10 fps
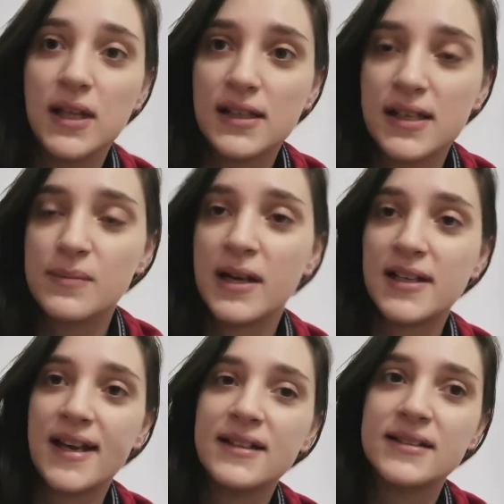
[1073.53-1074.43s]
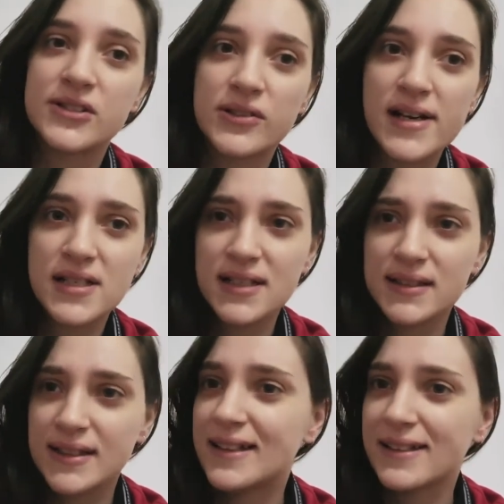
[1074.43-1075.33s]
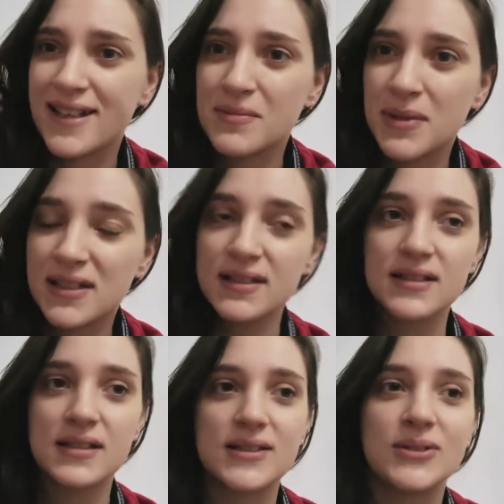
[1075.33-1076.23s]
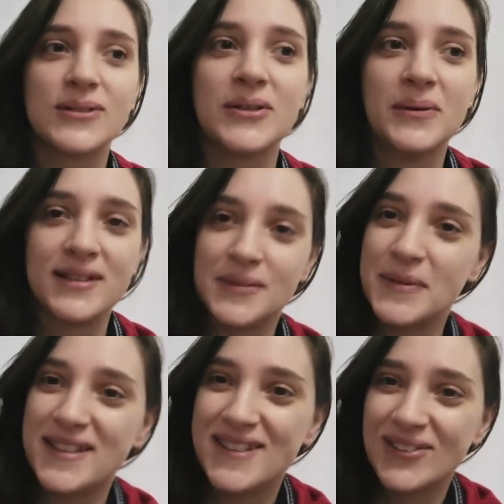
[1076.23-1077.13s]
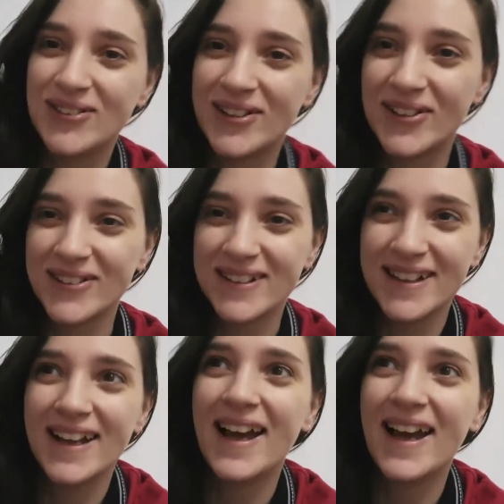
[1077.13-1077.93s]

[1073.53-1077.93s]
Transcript: like day by day, and it's already like 9 minutes, so I don't want it to be too long.